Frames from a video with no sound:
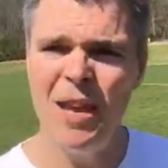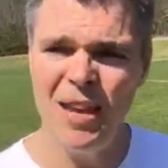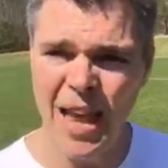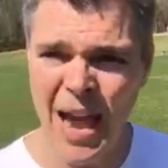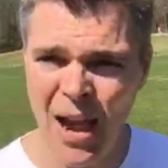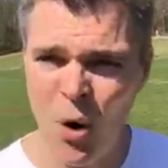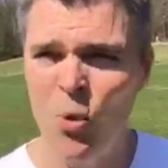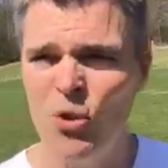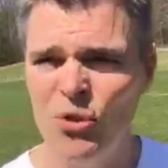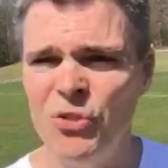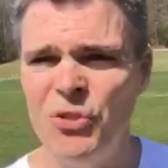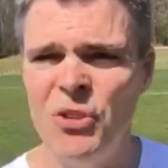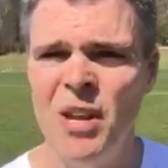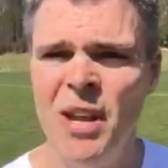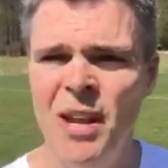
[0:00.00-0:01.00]

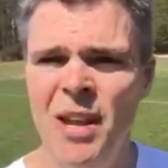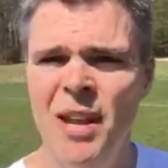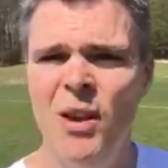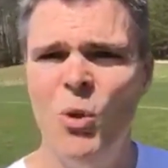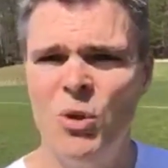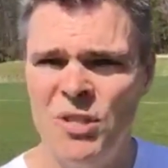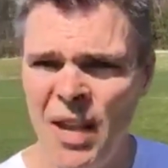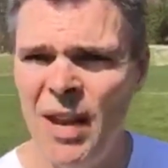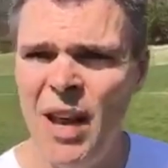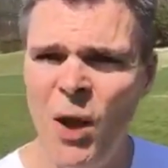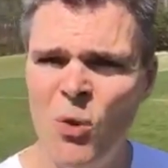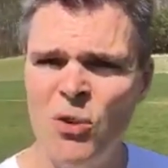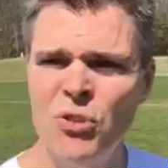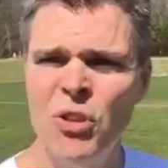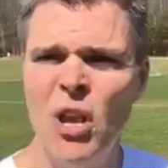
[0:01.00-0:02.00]
hours or 10
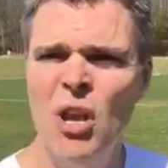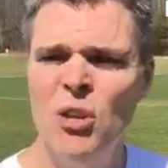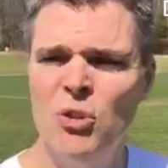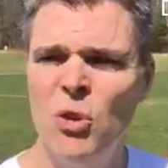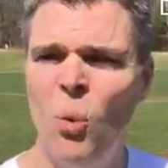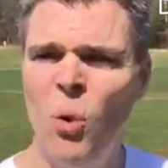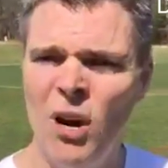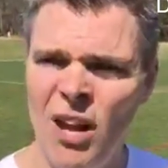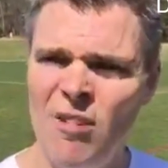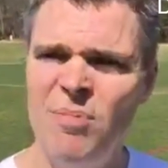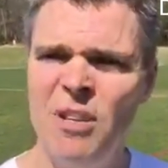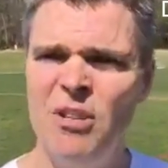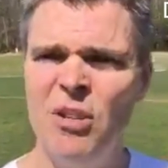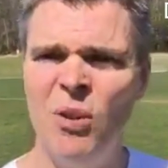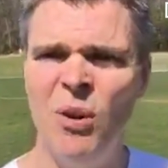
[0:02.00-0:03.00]
hours. So what I've
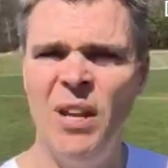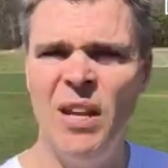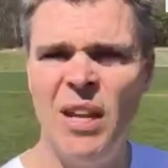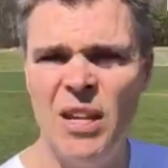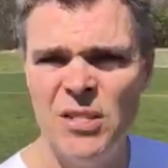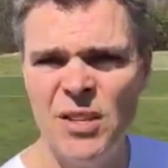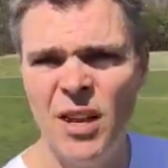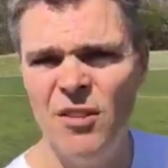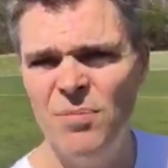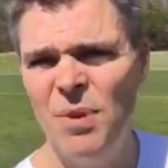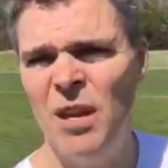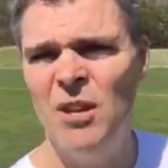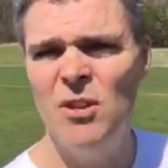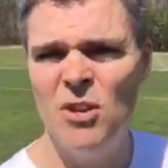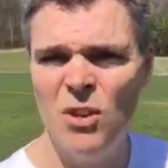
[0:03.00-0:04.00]
been doing is I've
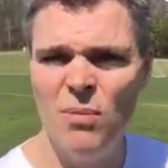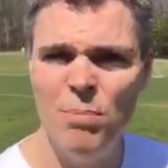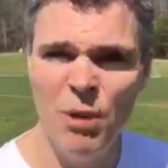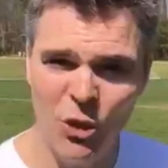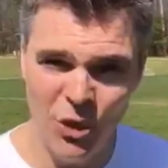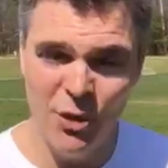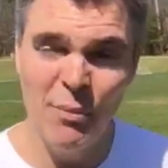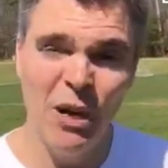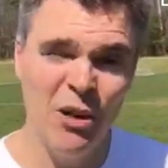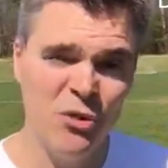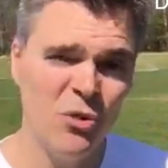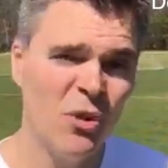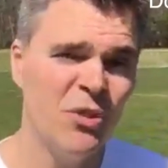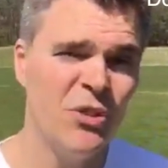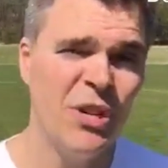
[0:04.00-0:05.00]
been building my
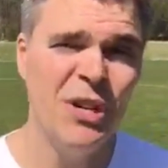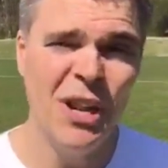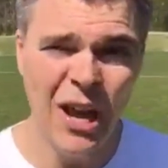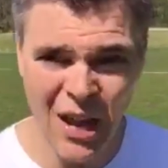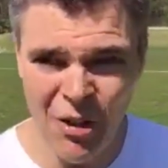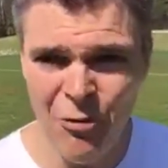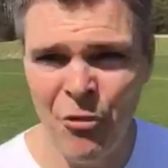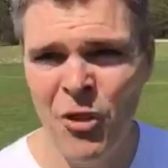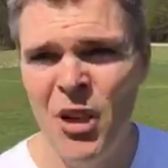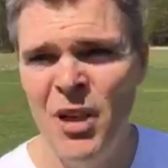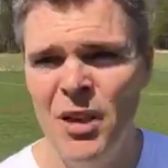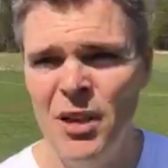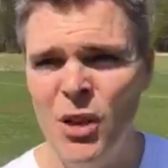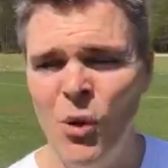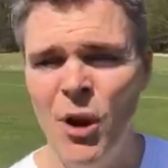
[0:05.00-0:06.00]
endurance enough,
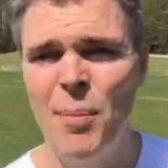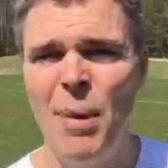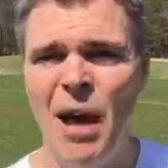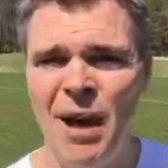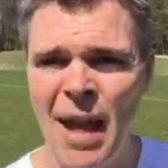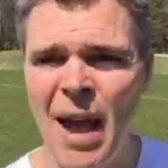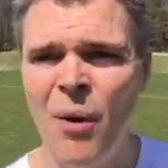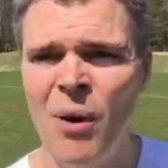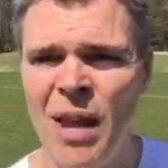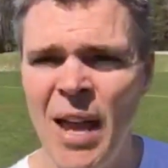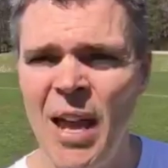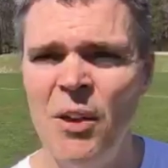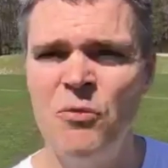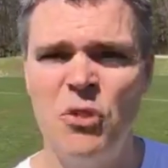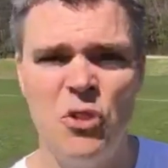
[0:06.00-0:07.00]
going about an hour and a
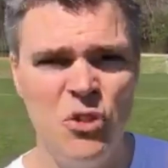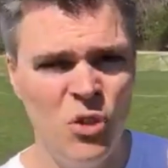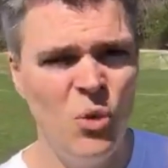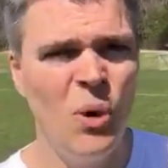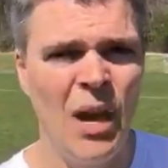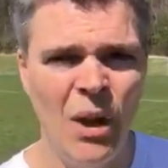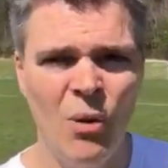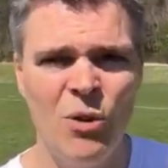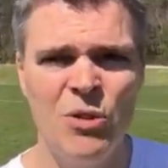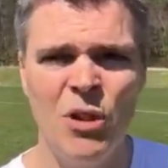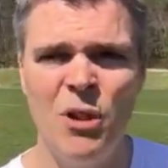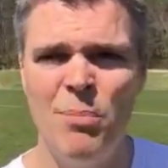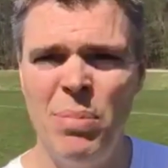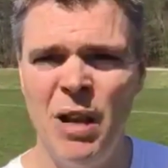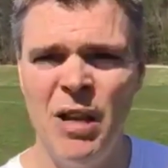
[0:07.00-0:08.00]
half to 2 hours
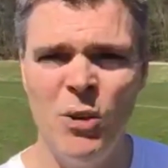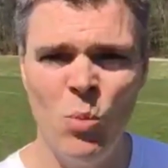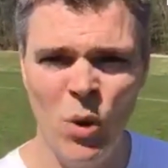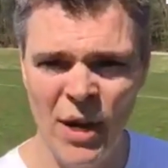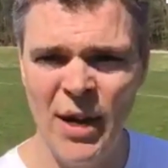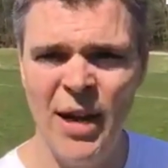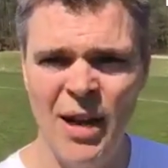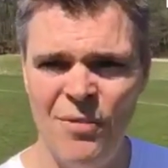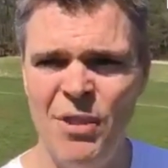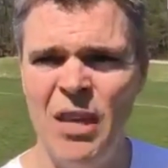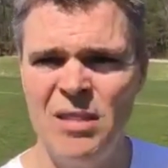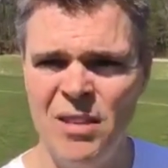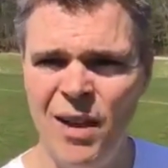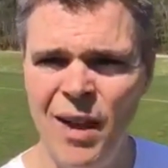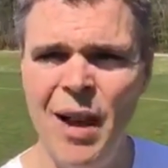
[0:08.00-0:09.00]
on a bike when I have
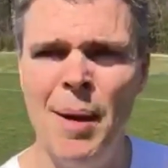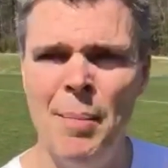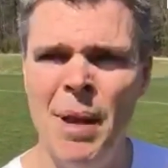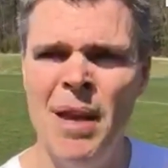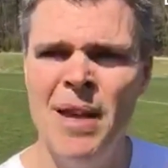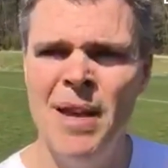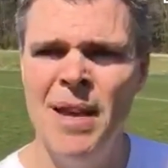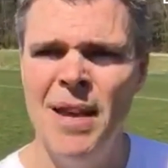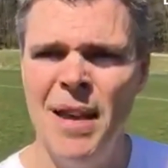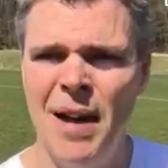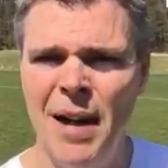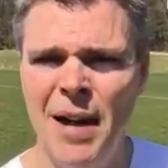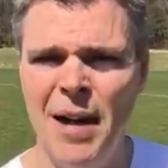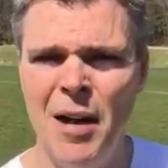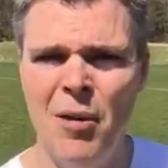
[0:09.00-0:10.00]
that time,
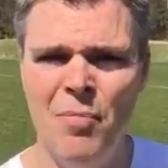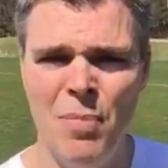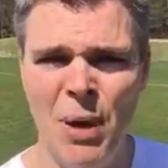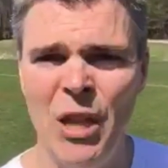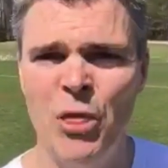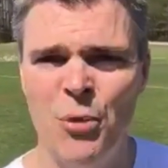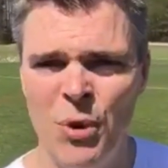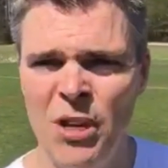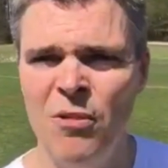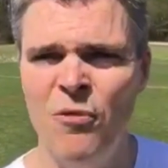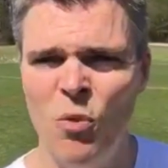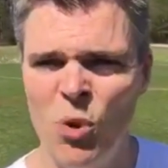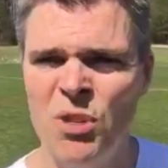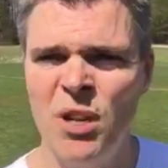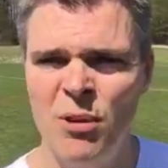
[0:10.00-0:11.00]
about 3 or
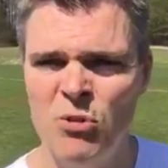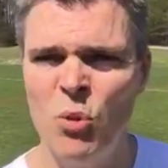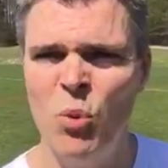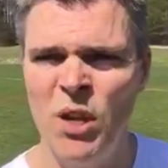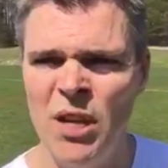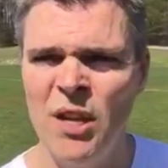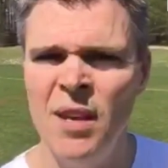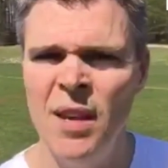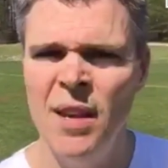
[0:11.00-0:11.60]
4 times a week,